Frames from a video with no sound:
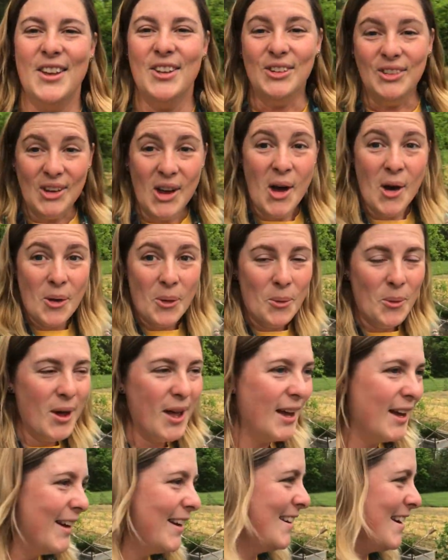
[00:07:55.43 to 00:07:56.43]
So,
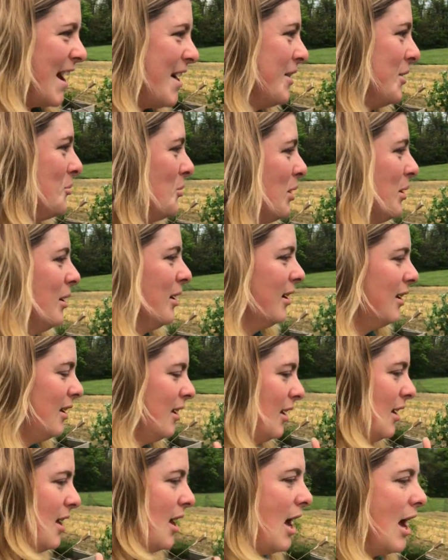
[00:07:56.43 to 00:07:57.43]
now that
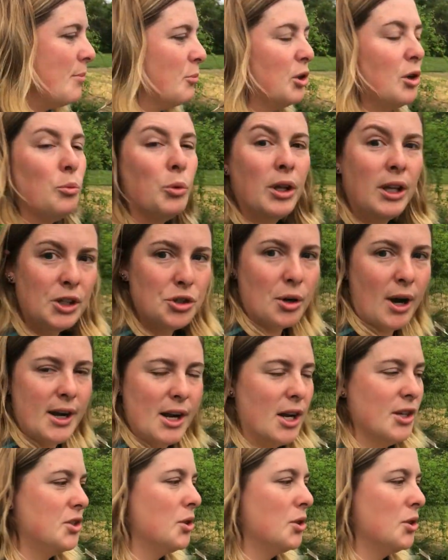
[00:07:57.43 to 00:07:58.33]
I'm going to really try not